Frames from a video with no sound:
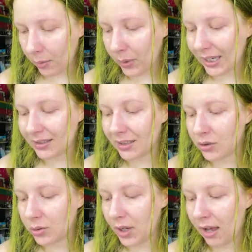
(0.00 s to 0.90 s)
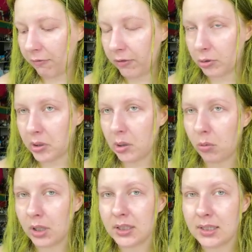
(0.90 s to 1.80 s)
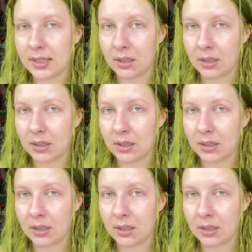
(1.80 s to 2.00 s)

because I do have very oily nail